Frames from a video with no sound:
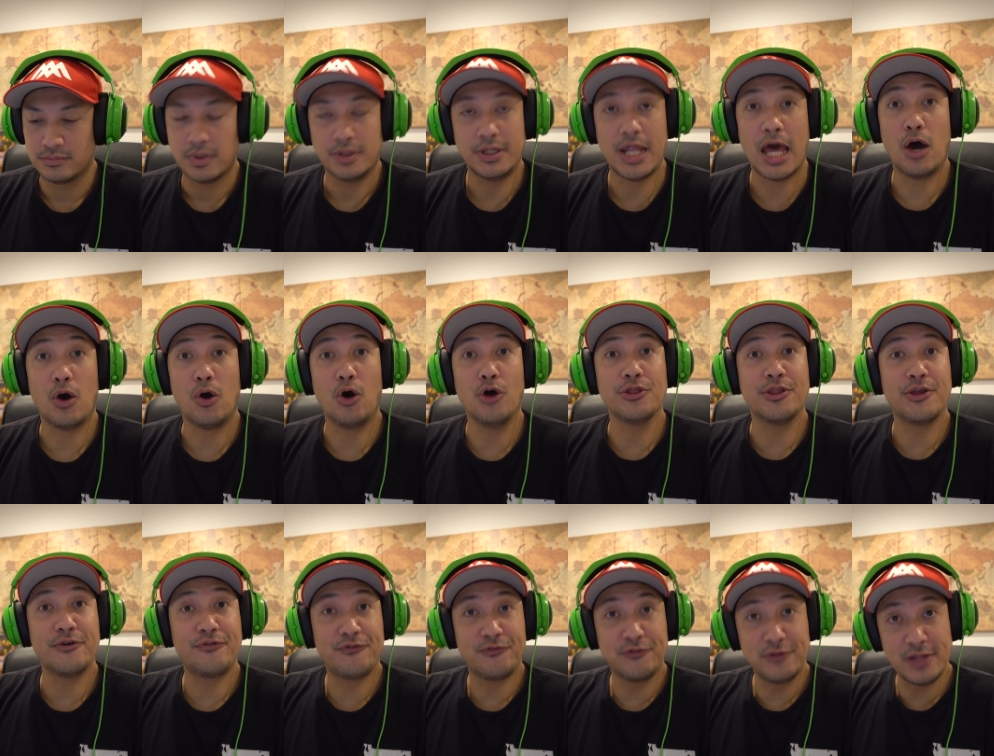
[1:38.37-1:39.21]
Now, on
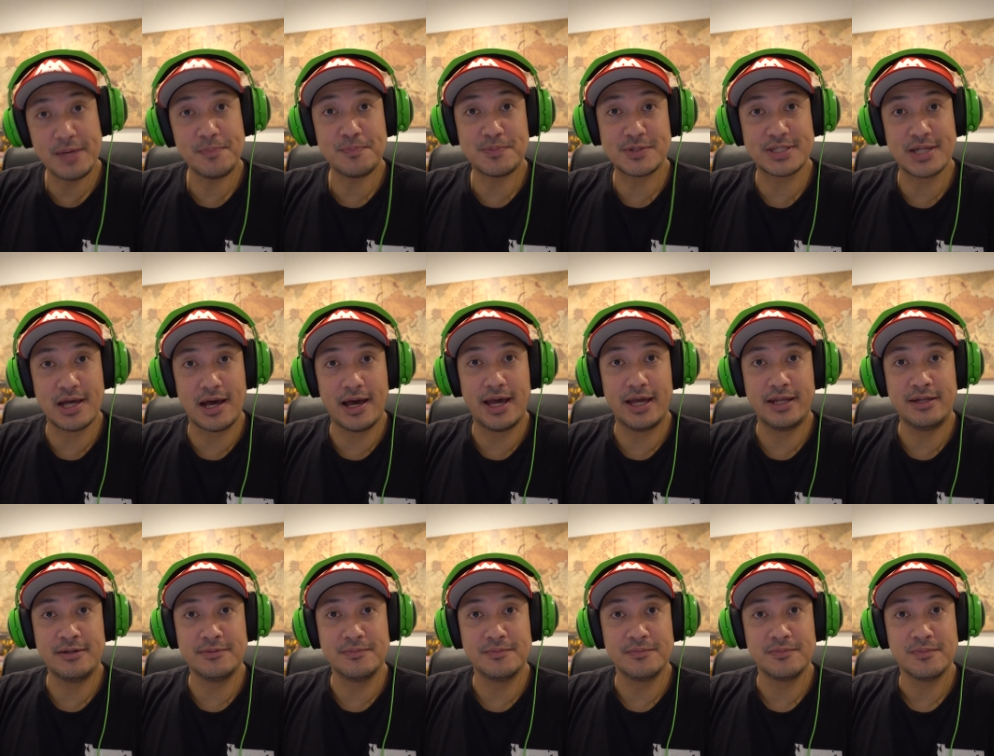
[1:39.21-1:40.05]
the flip
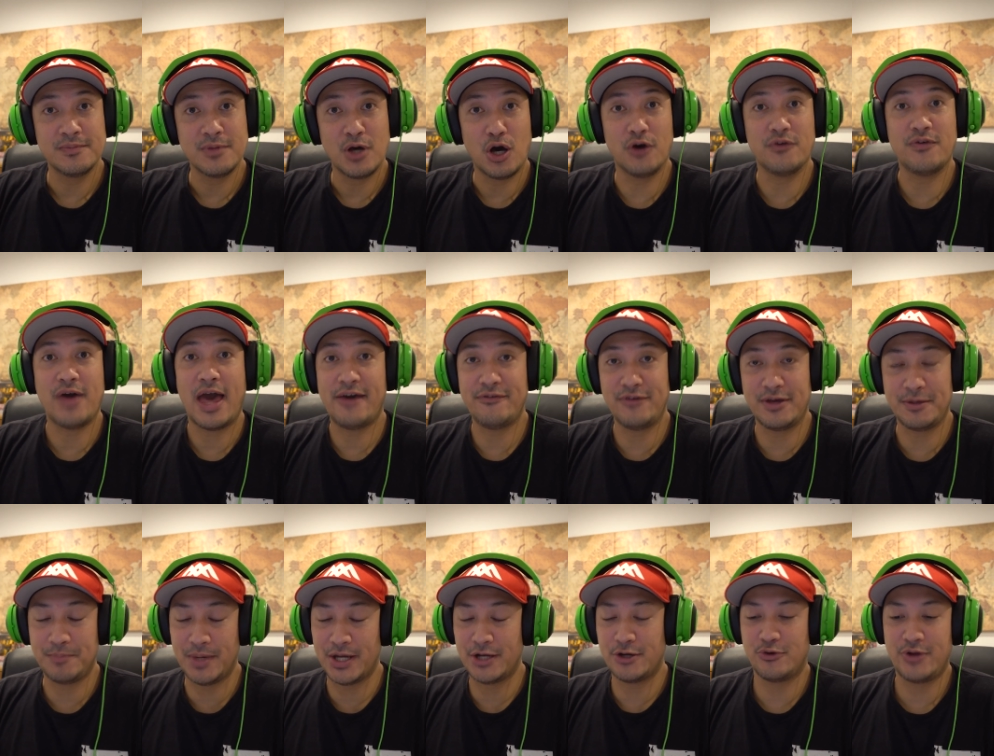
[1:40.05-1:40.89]
side of
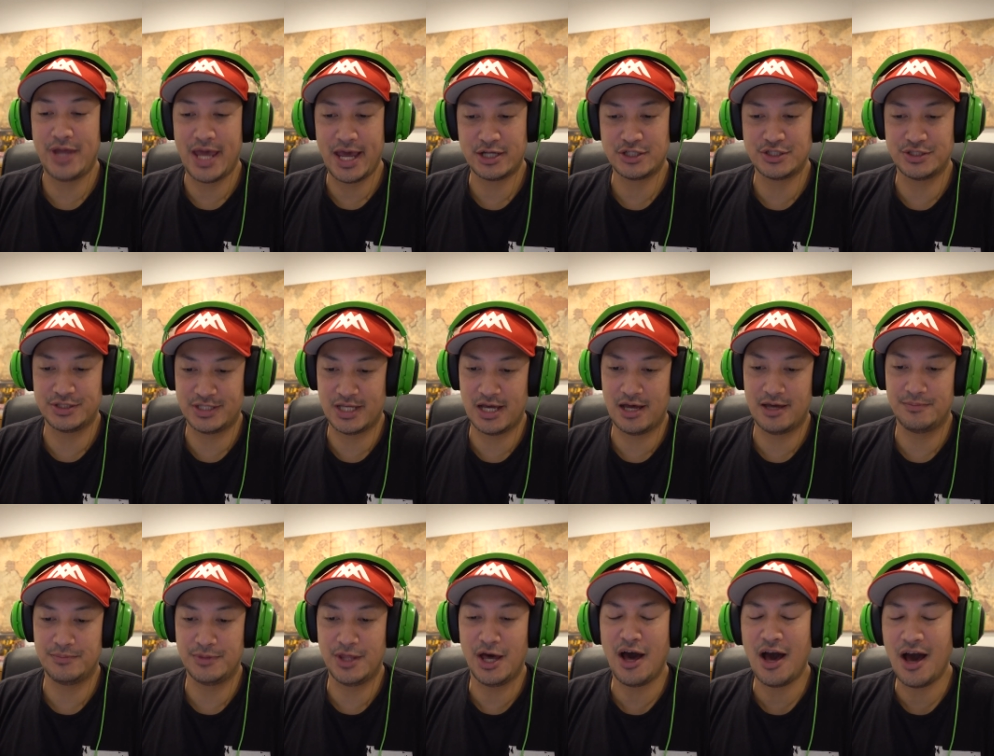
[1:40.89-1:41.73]
having better reaction
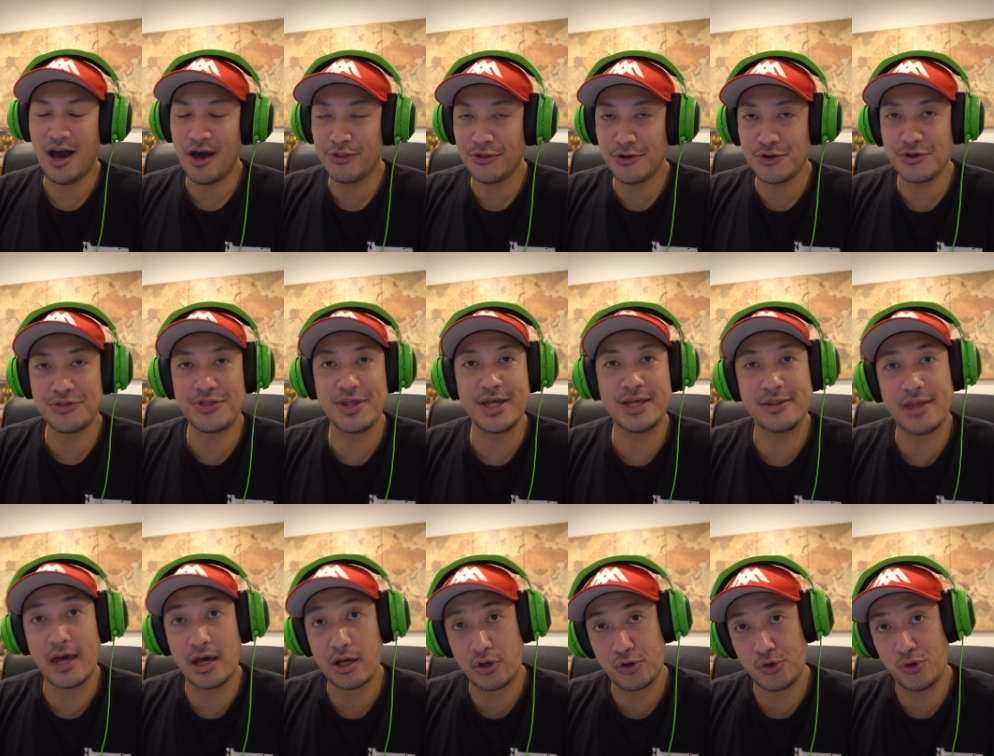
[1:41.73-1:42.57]
time, the other thing
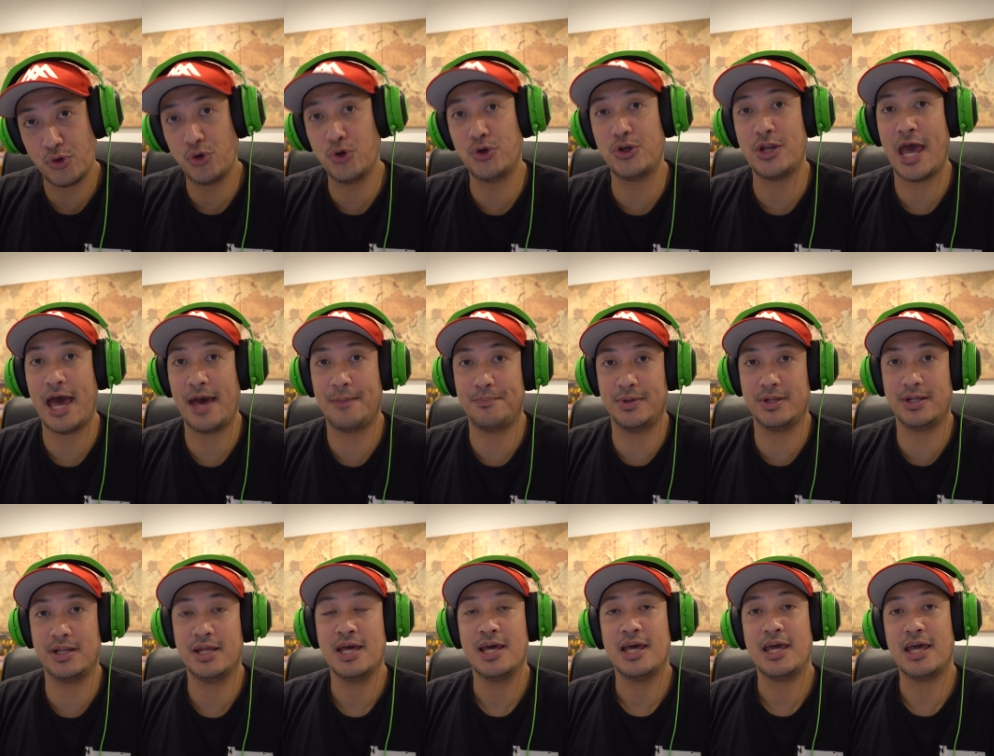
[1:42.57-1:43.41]
that could
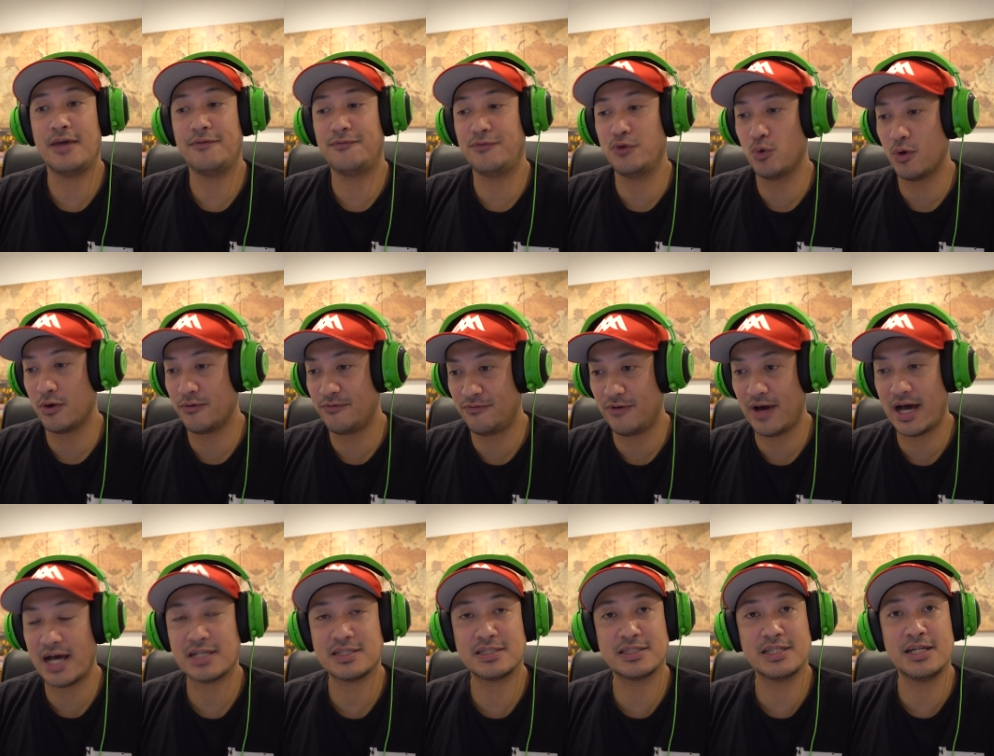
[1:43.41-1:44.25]
happen if you are
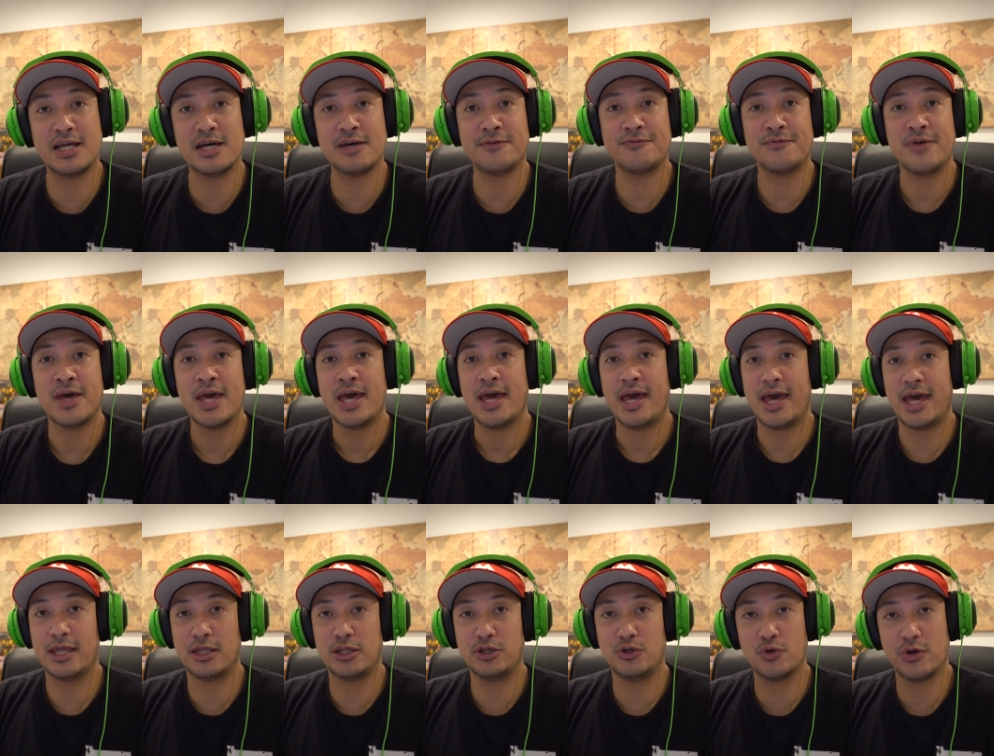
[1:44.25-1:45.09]
fast enough
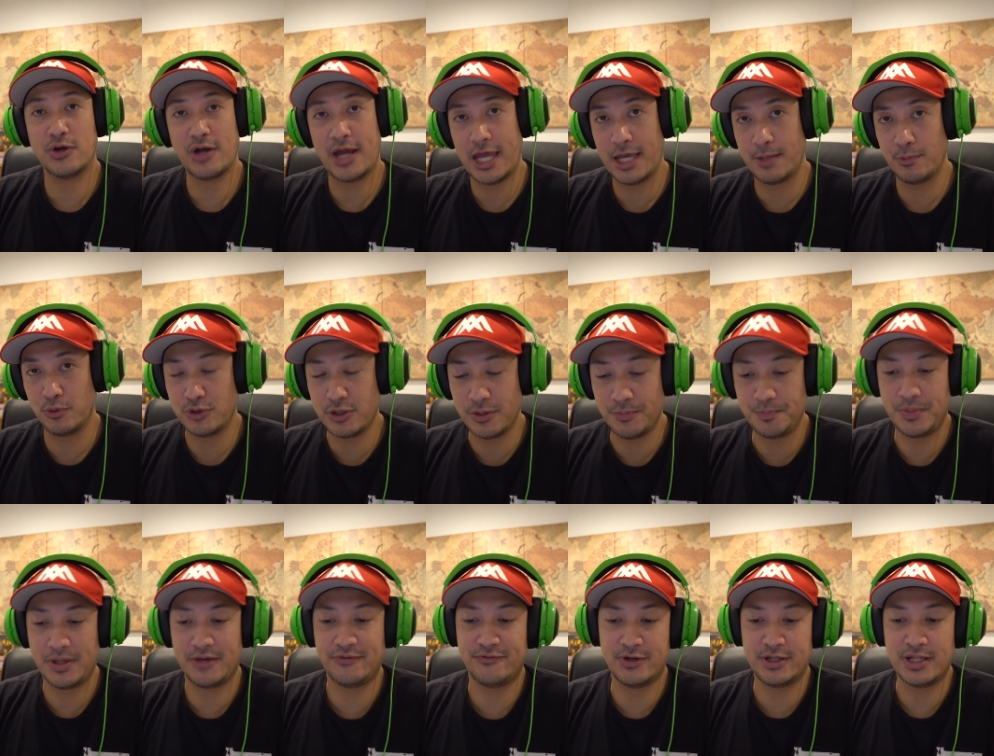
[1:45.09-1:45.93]
and you are able to
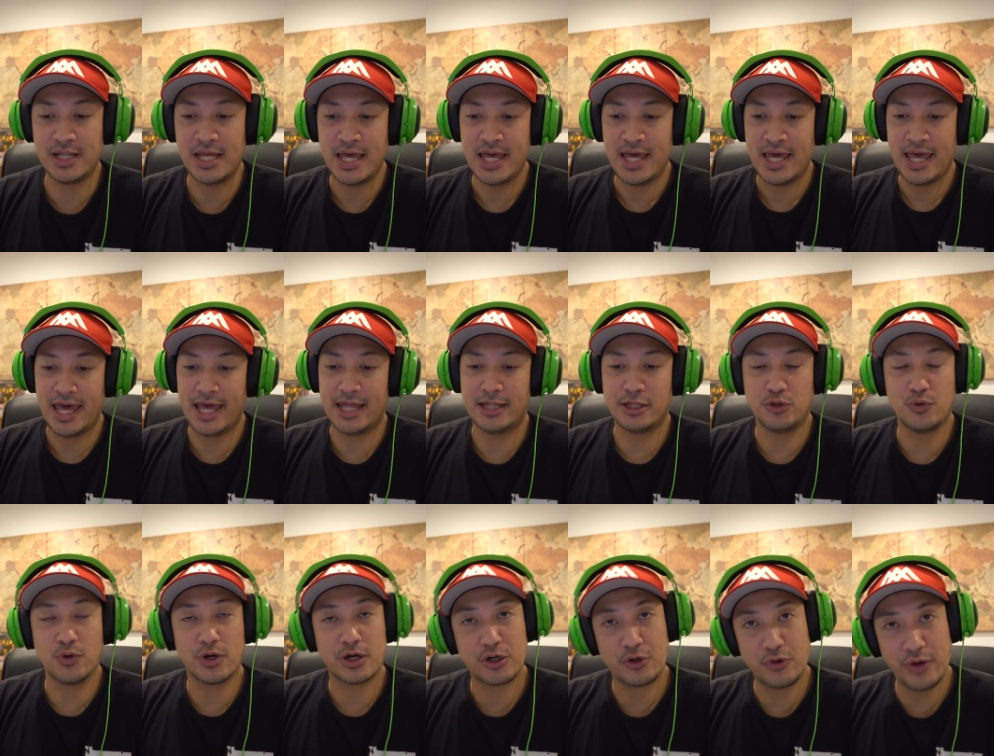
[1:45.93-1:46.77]
pivot and
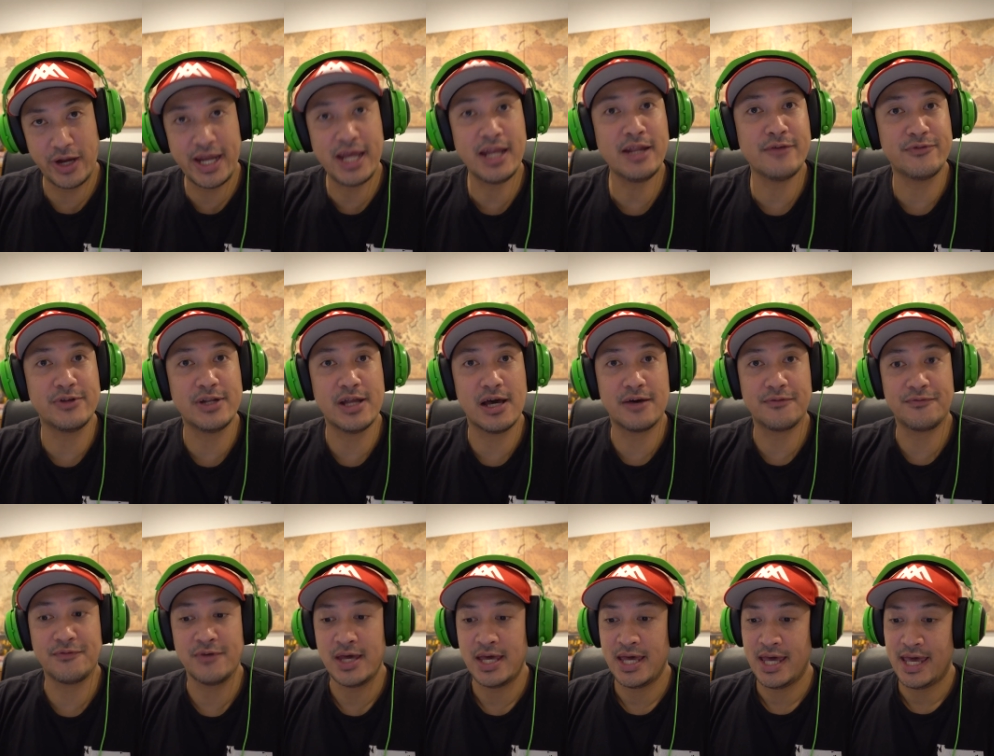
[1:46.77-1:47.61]
you are creative enough